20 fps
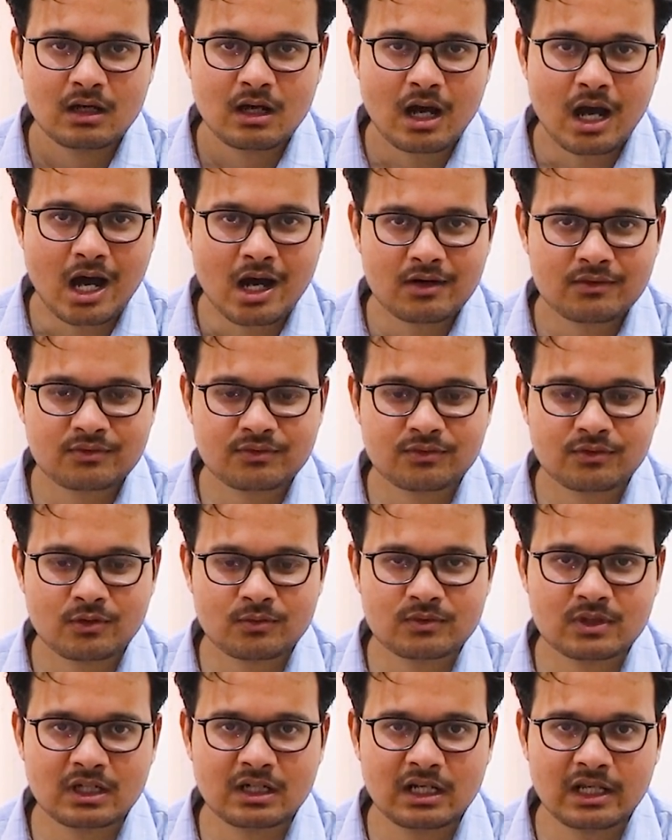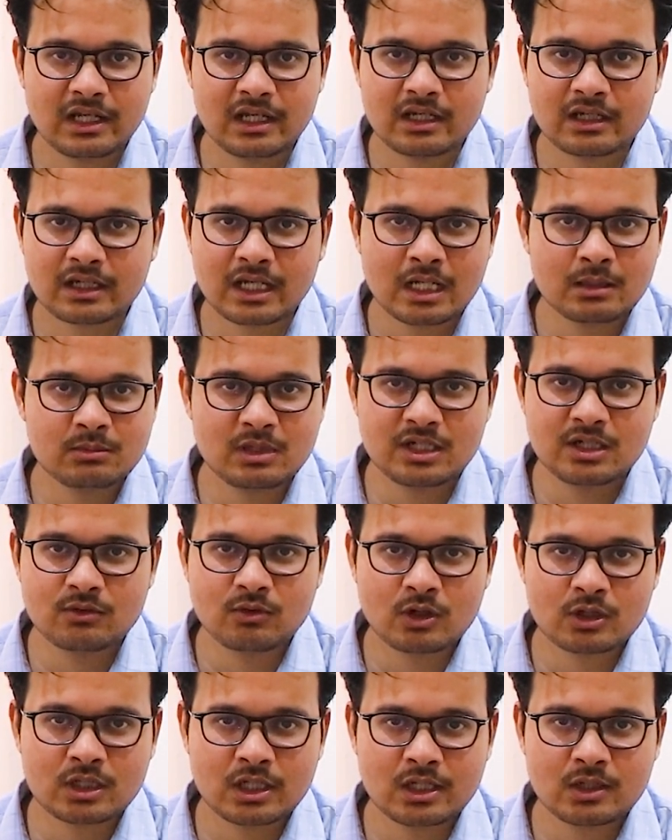Half of the day can be
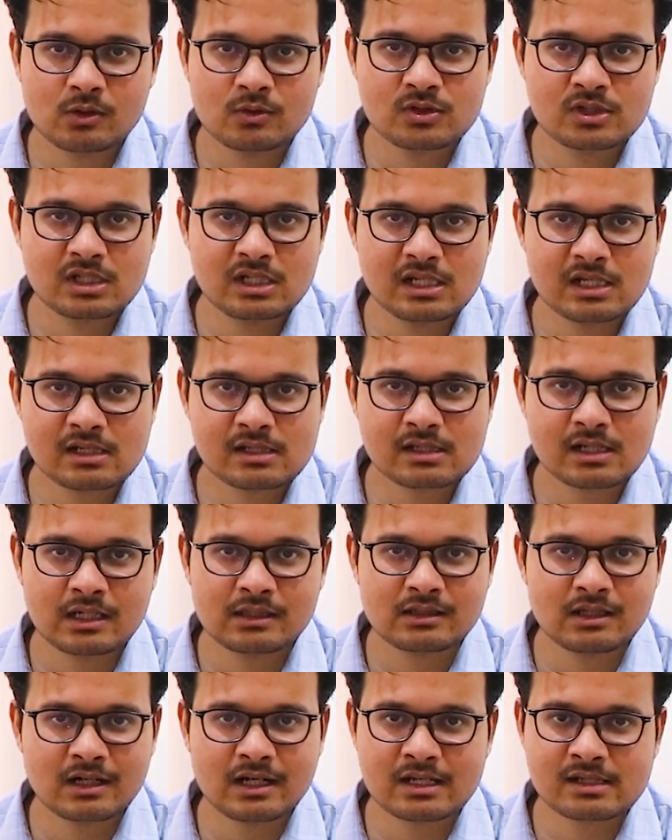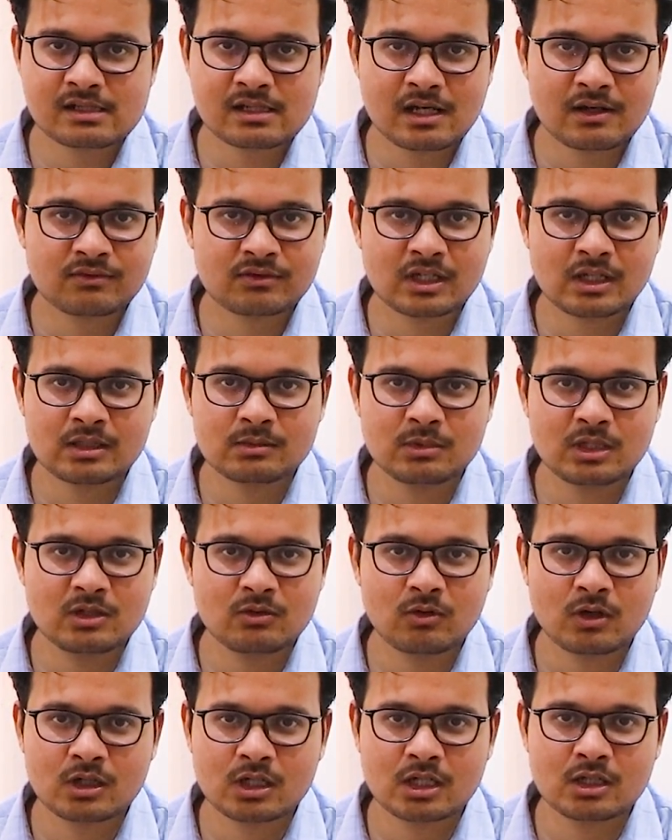devoted to GS and the rest half can be
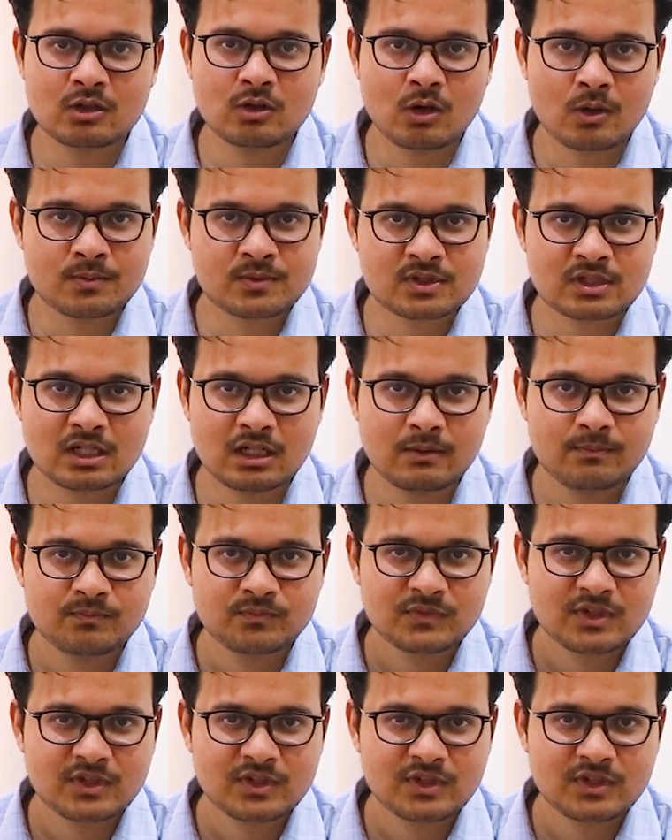devoted to optional.